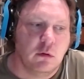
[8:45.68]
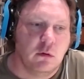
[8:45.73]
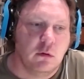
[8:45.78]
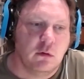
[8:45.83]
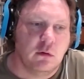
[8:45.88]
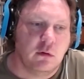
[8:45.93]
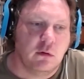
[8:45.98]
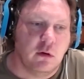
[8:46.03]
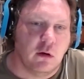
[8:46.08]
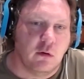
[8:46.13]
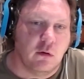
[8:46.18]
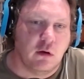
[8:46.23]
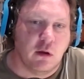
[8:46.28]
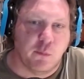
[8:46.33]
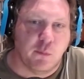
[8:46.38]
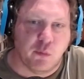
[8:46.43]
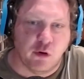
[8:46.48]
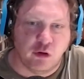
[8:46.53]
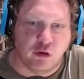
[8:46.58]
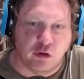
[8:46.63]
you know,
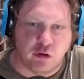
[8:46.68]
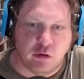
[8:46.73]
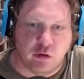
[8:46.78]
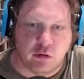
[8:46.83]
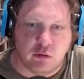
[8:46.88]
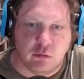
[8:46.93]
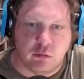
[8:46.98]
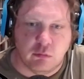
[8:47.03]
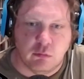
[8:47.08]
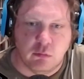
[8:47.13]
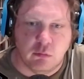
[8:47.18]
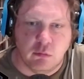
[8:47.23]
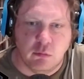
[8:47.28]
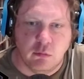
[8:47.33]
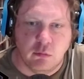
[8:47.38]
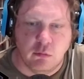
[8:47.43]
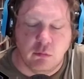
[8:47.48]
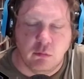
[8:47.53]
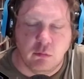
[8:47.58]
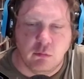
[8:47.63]
capricious
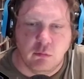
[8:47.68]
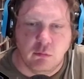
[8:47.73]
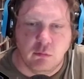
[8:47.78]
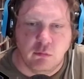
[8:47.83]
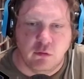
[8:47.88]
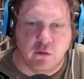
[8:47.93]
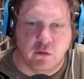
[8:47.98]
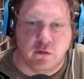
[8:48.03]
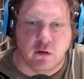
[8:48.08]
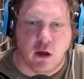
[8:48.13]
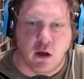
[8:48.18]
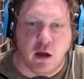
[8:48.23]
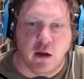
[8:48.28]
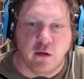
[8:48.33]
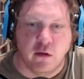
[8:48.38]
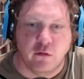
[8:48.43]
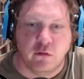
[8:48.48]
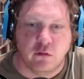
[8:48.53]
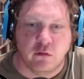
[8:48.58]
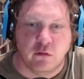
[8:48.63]

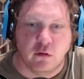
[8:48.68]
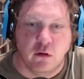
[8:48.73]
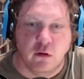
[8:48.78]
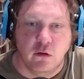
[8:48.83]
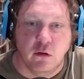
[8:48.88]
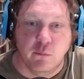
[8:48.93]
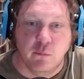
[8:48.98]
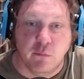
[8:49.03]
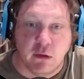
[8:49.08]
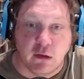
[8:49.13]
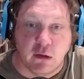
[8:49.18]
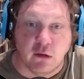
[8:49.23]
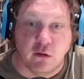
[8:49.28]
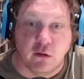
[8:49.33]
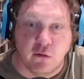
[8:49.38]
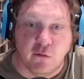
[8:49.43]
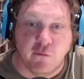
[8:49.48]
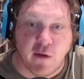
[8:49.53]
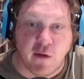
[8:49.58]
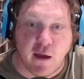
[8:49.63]
desires in the
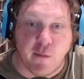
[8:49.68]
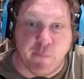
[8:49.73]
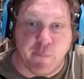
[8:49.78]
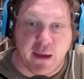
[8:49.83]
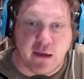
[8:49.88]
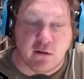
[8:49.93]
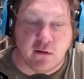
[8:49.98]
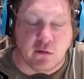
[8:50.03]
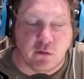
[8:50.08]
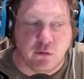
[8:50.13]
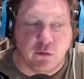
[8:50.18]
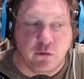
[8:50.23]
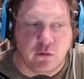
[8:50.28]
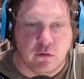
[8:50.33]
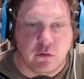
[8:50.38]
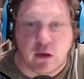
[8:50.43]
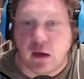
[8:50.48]
middle of our battles.